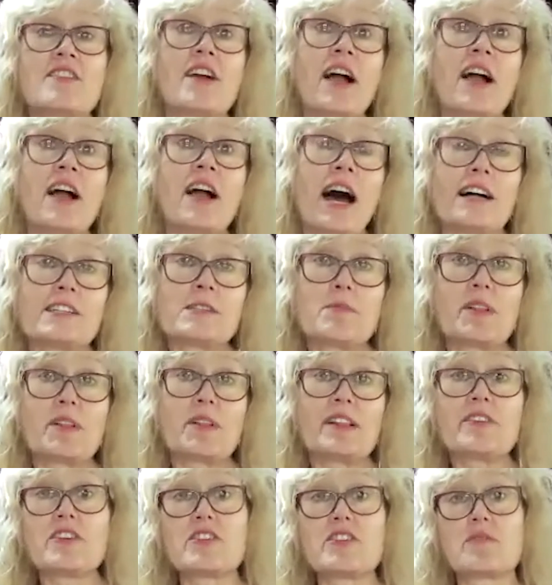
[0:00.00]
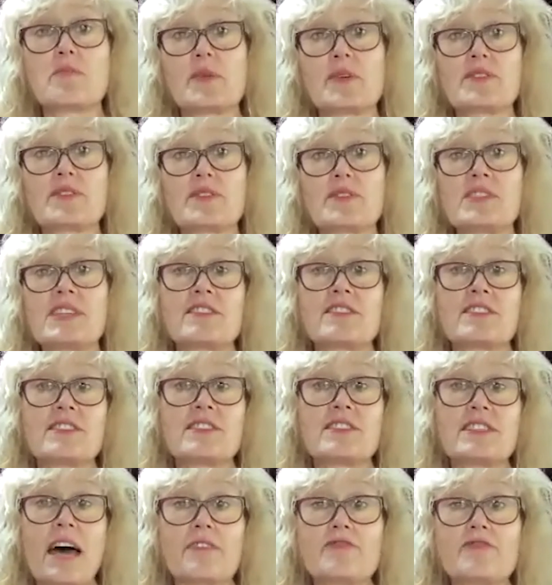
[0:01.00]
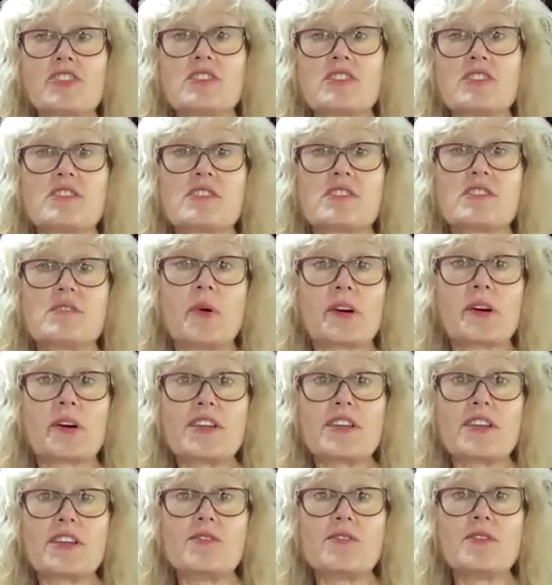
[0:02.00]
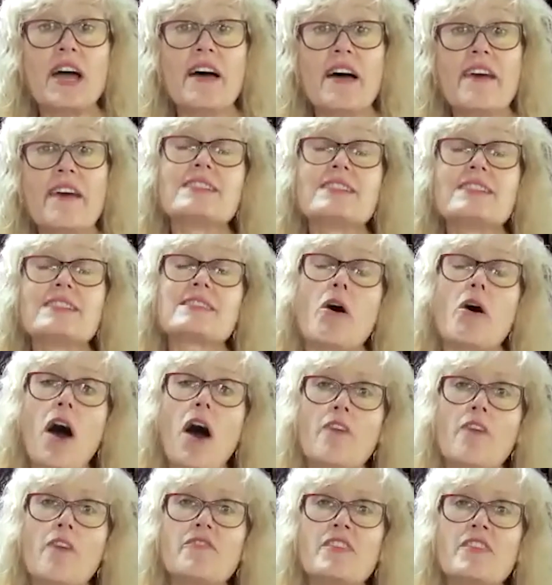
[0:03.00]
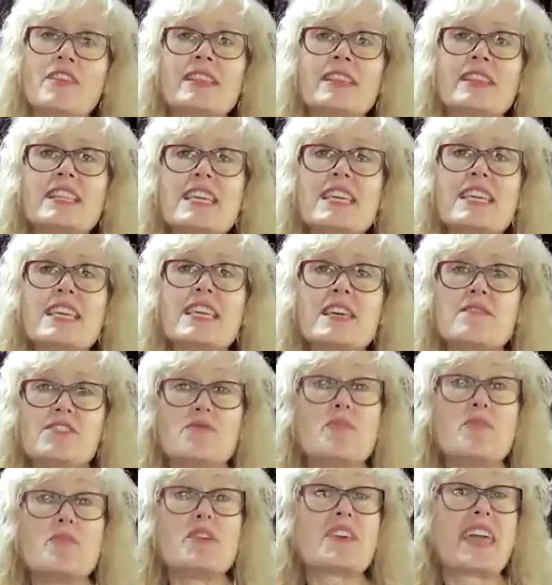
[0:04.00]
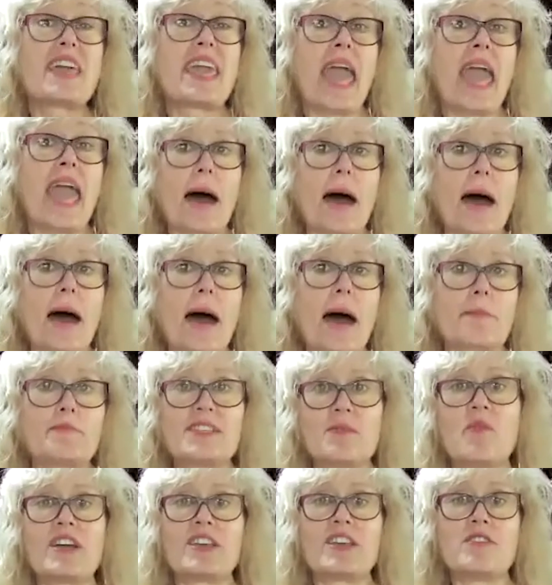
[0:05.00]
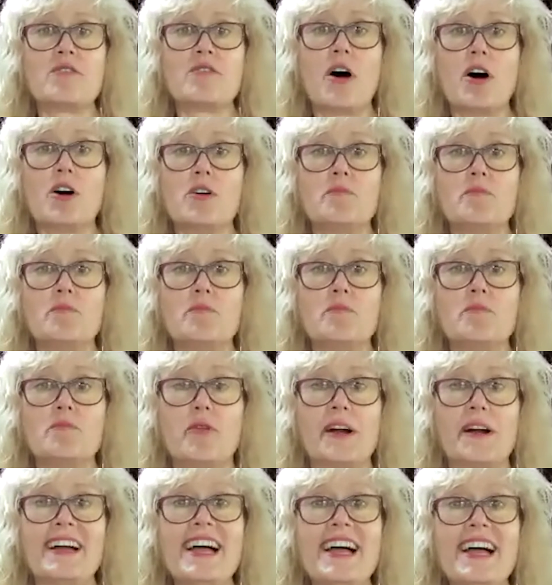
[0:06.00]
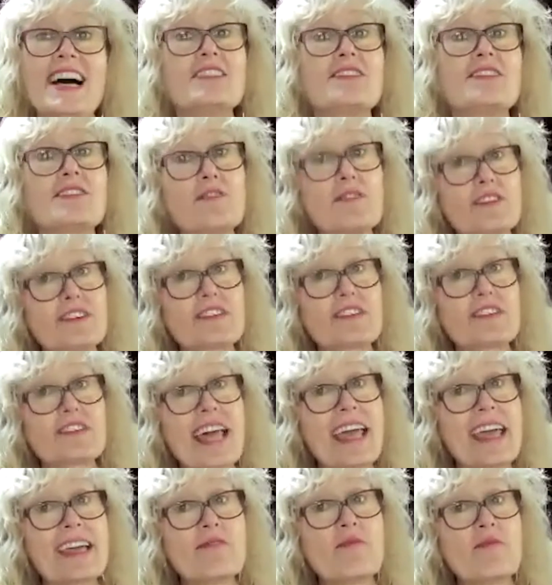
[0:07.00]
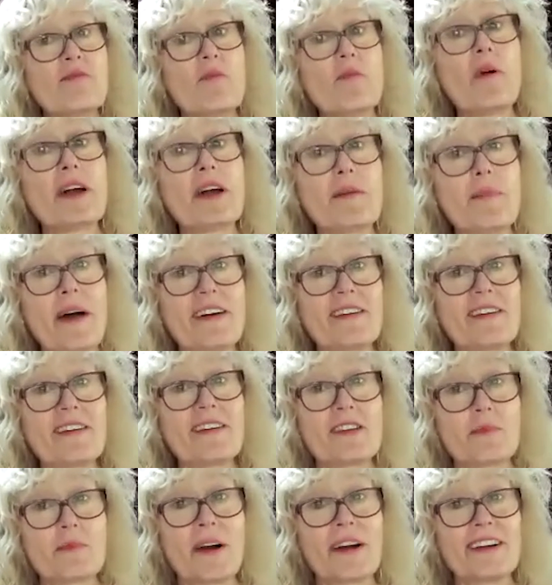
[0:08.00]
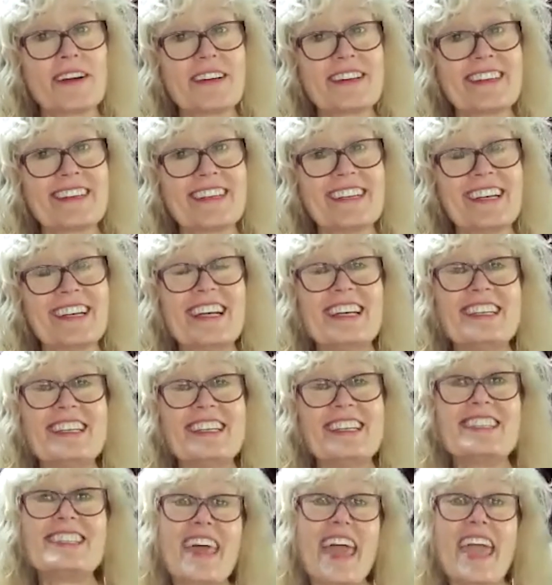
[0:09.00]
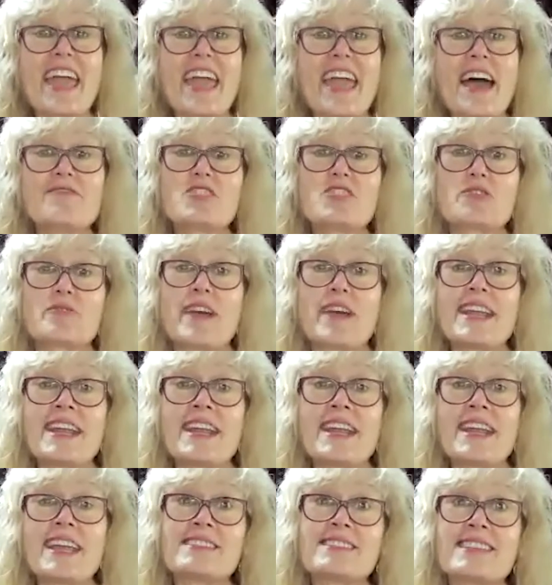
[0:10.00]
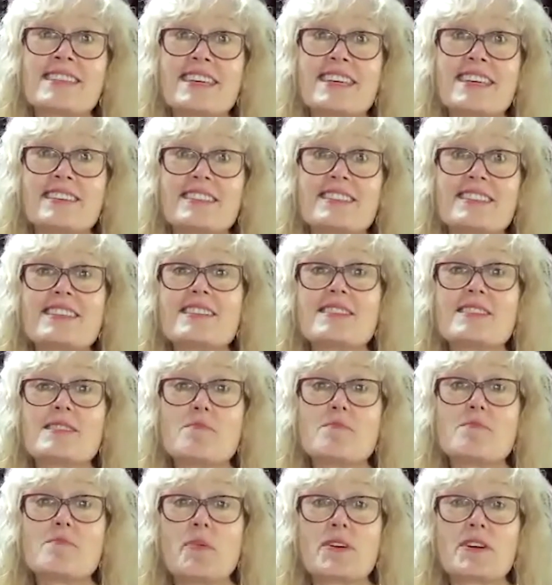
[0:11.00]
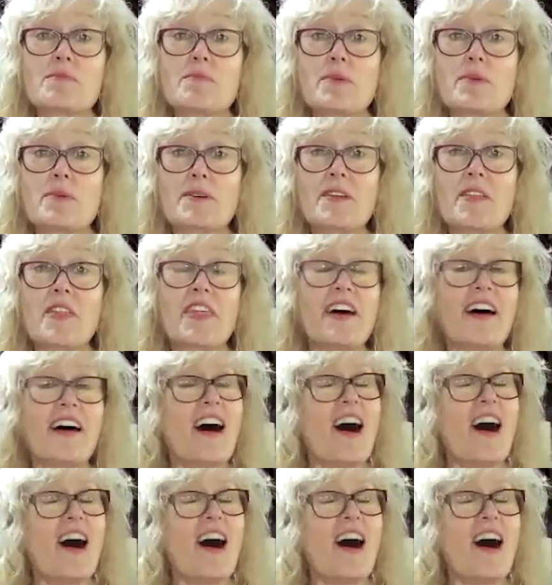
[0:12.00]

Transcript: on your hospital or your birth center staff to support you, this often leaves you with gaps in what you hoped for. So you're saying, what about your partner? Do they have training and skills to support birth?